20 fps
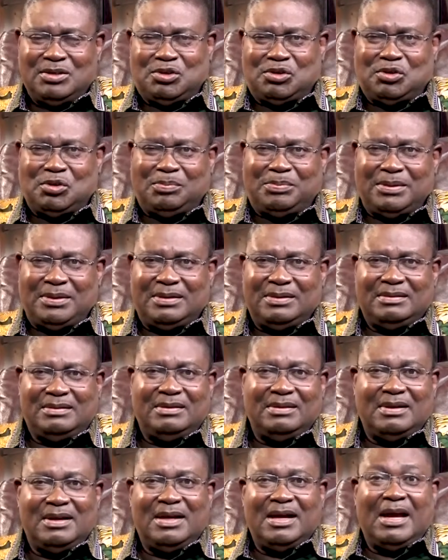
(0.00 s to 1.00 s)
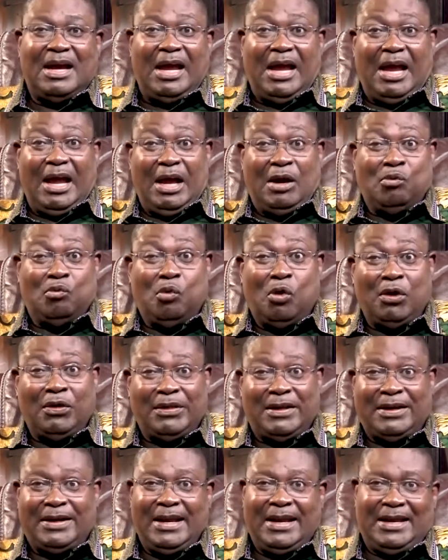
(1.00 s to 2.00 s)
stupid and won
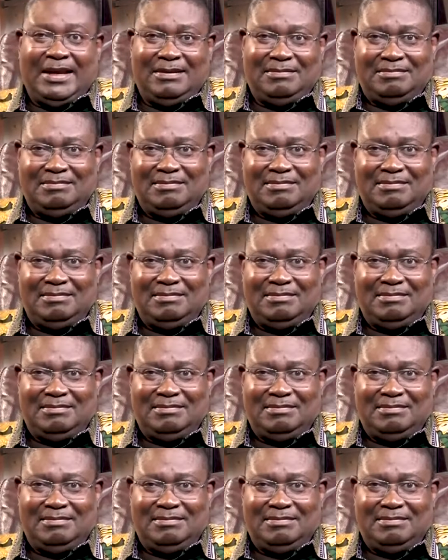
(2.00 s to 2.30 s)
the day.